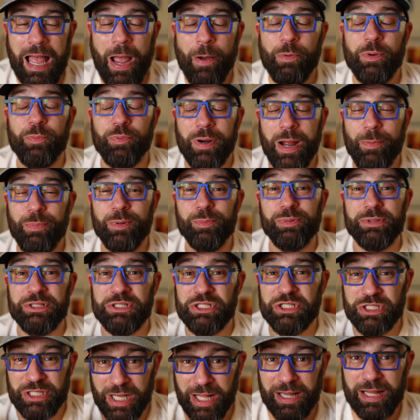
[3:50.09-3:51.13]
I would probably
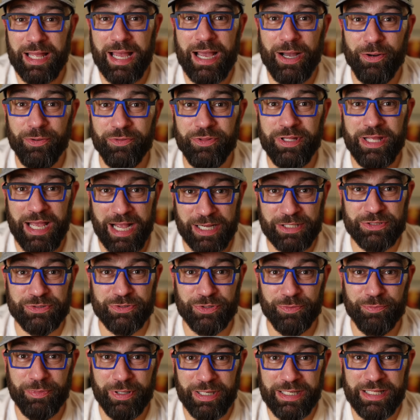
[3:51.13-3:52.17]
shell out the
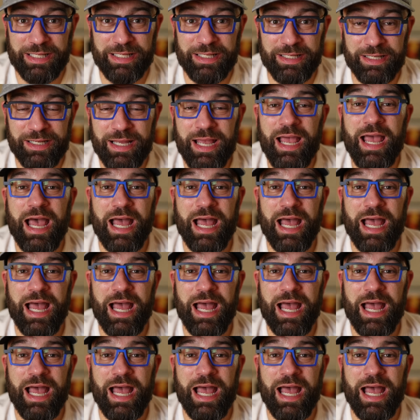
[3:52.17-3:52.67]
extra money